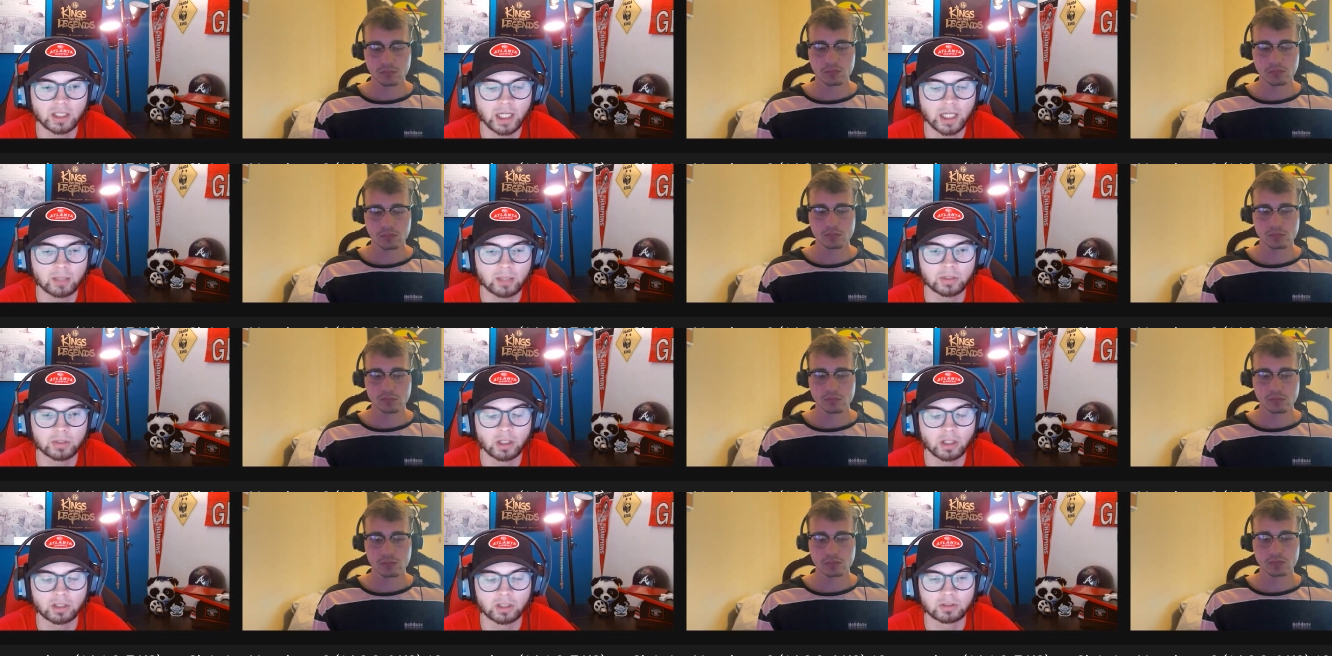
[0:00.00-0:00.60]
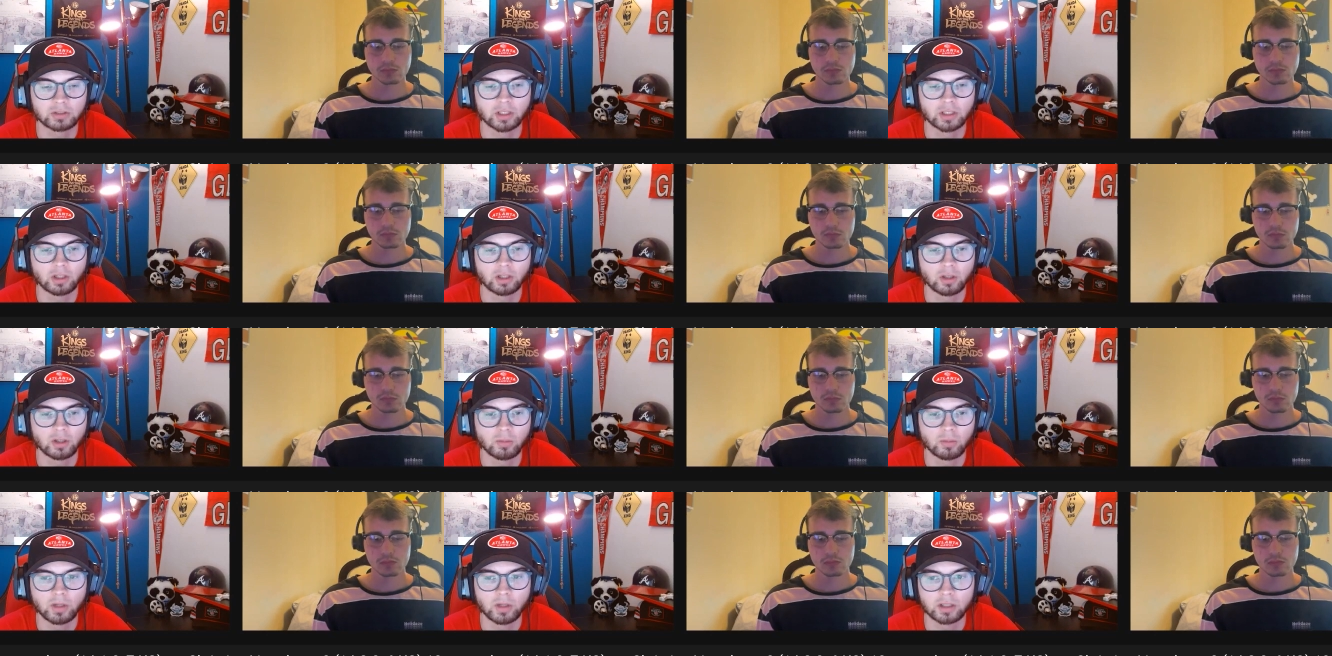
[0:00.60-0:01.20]
Speaker 1: jabs, honestly, in
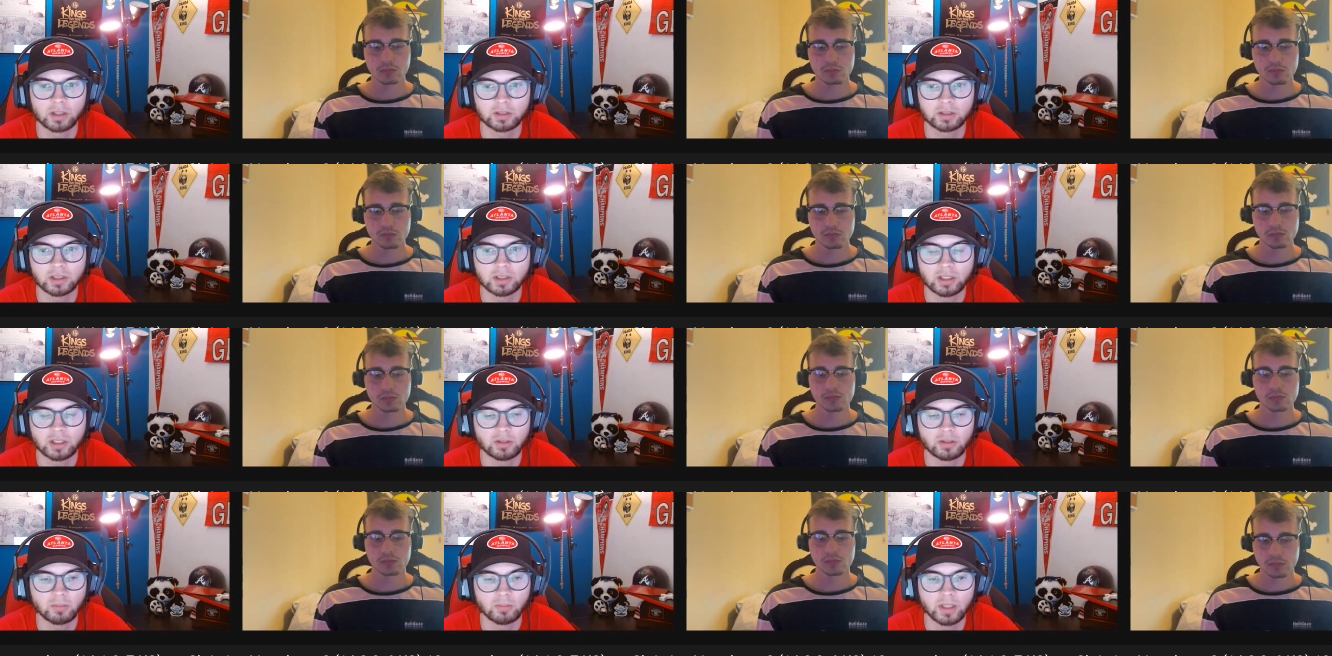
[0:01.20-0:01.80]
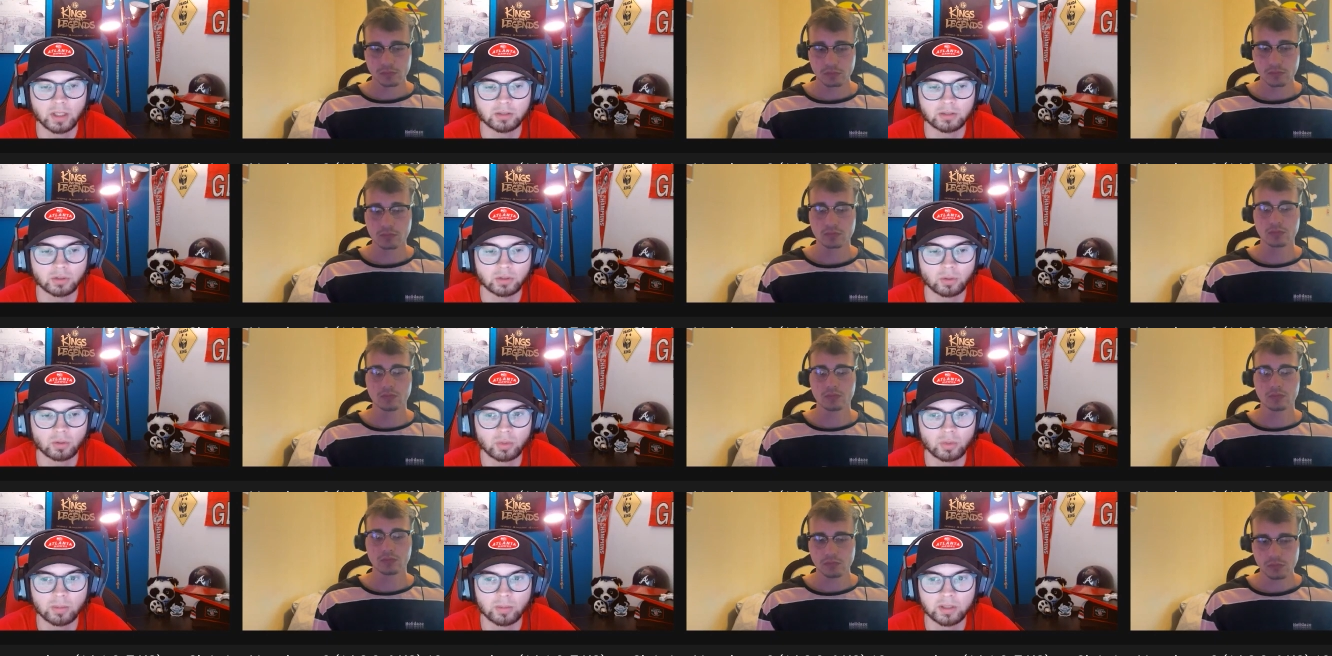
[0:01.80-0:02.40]
all boxing, either men's
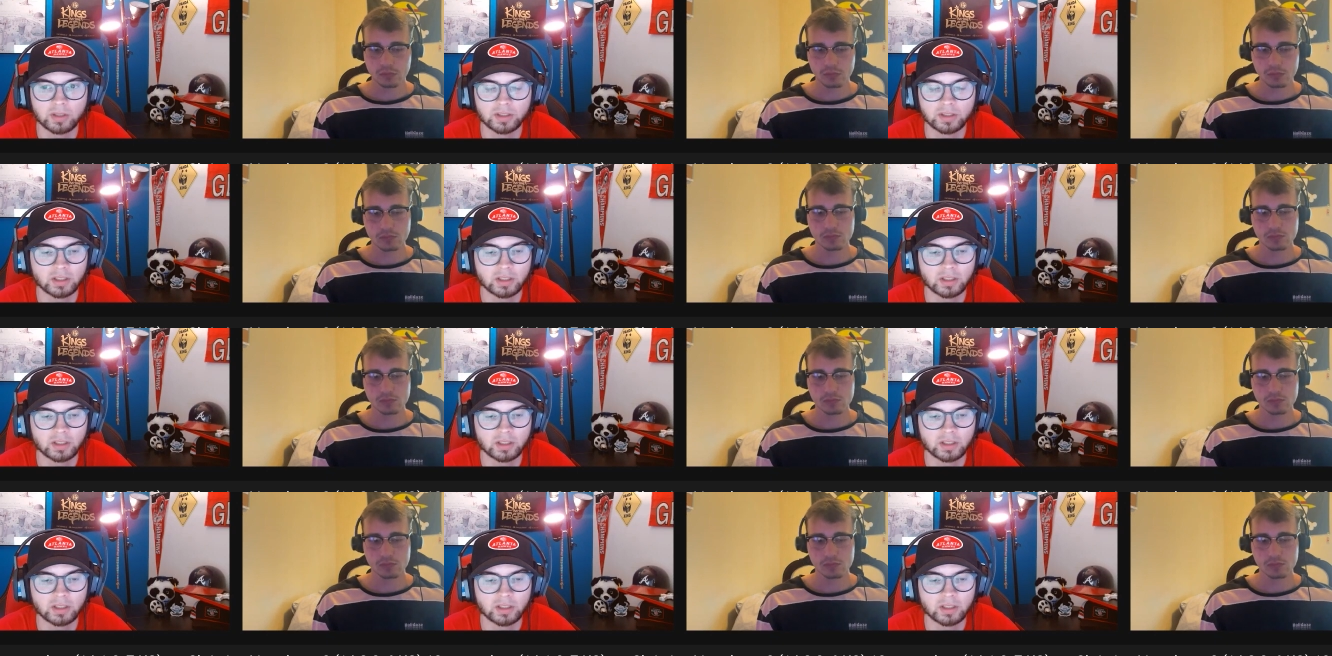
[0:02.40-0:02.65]
mm-hmm. or women's.